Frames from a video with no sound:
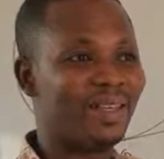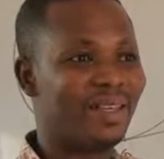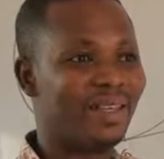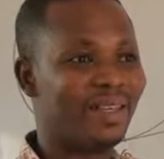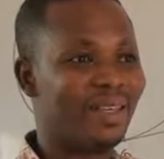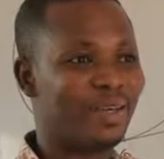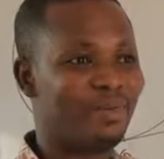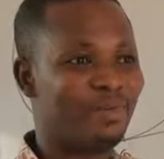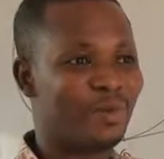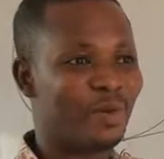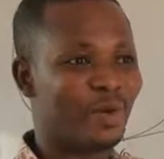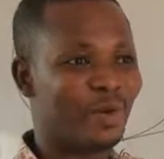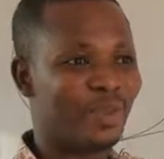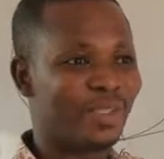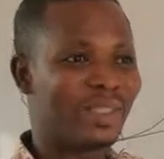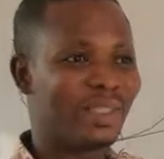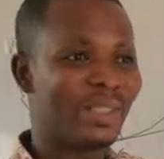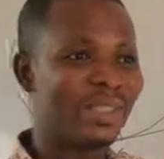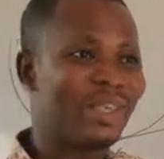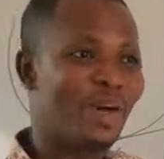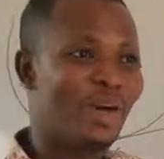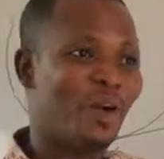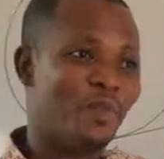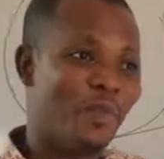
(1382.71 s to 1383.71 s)
Because theta
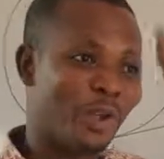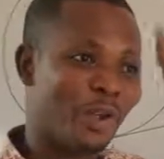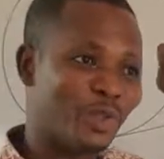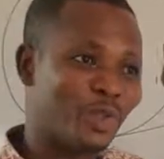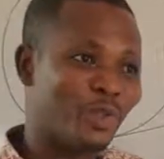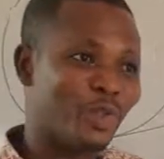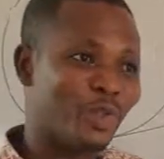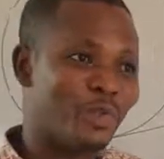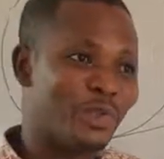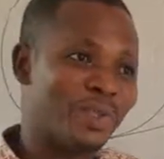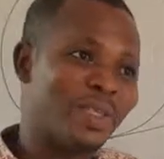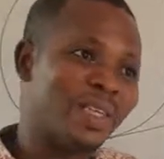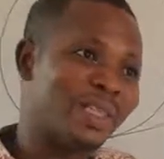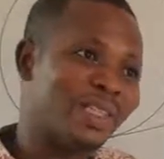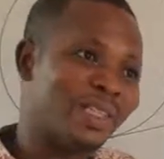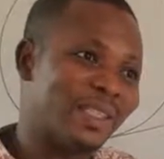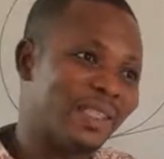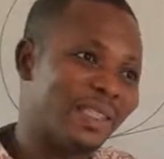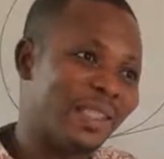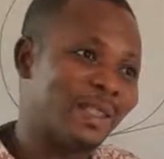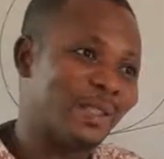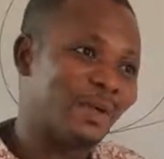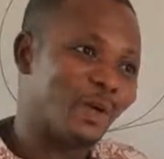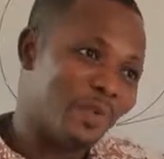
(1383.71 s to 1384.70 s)
over 2 will be
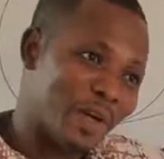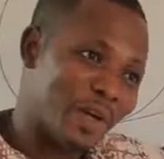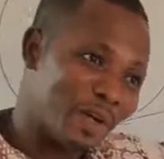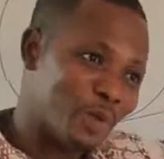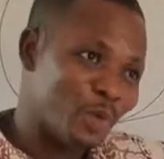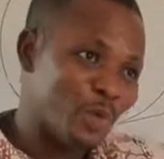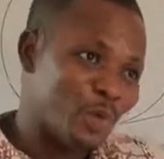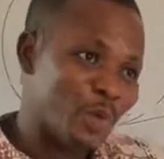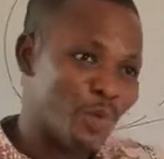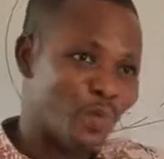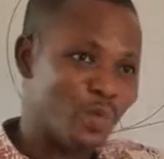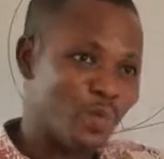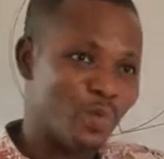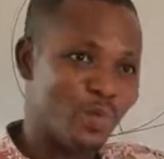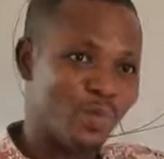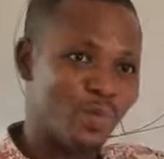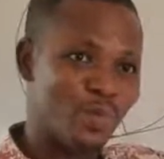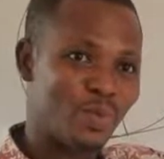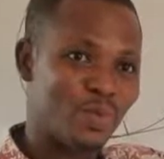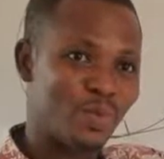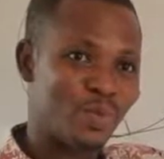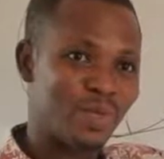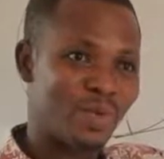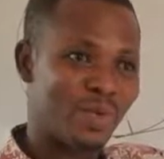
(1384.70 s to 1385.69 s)
36 over 2.
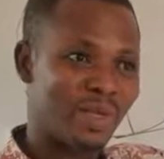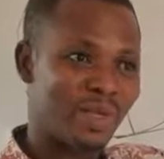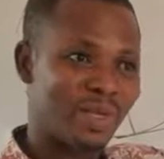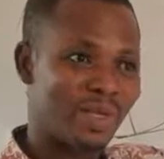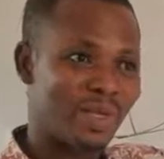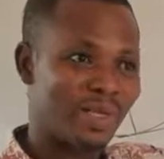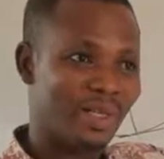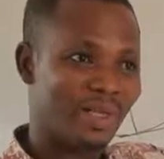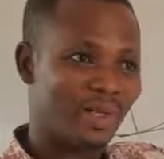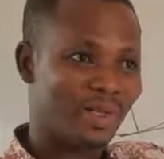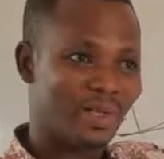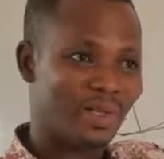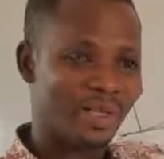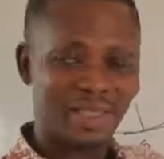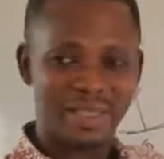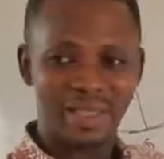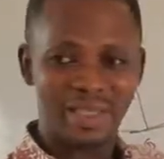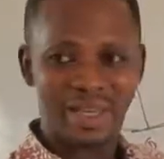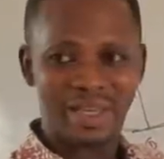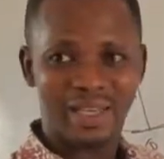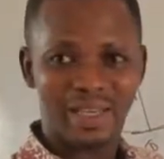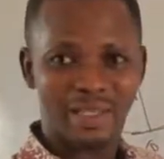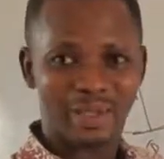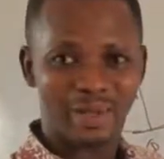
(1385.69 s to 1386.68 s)
So theta
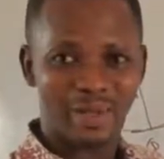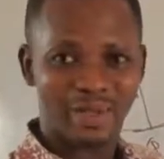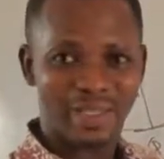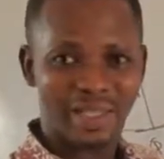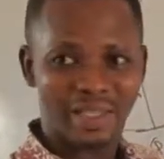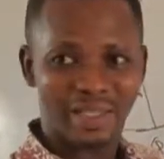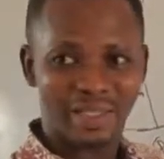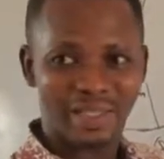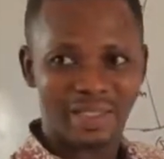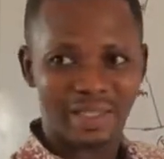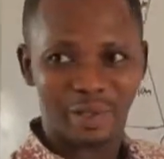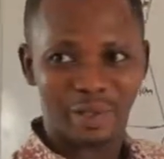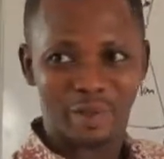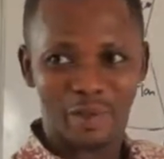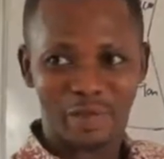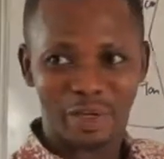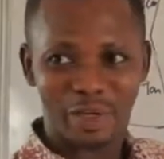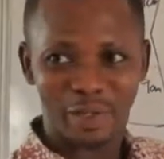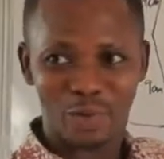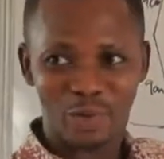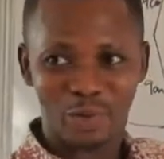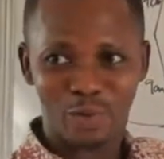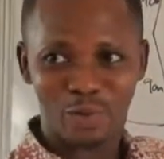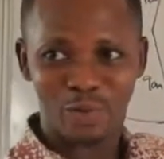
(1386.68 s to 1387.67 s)
is not 36 over 2.
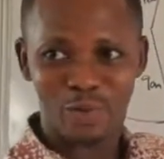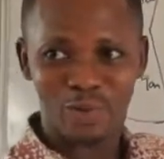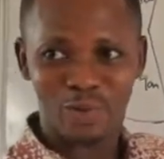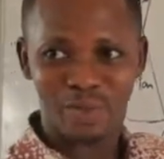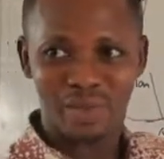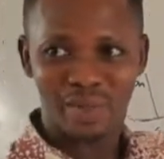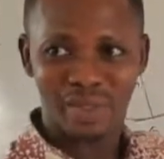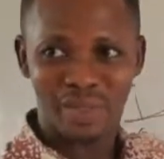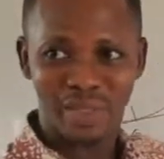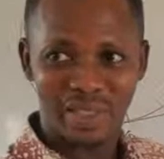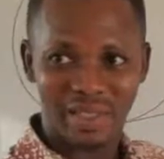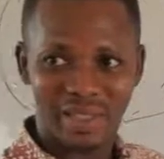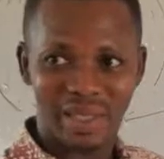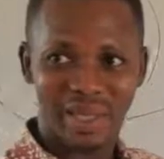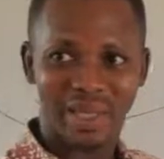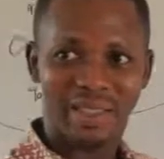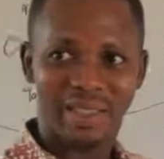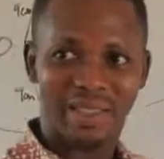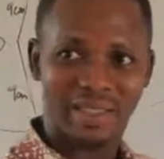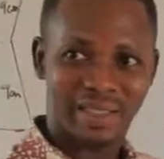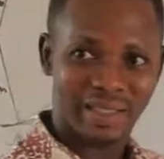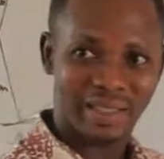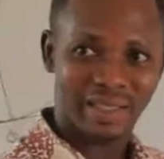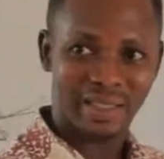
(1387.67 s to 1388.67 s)
Theta is
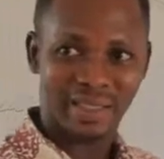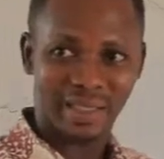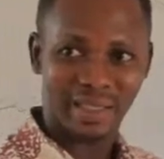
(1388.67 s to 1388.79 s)
36.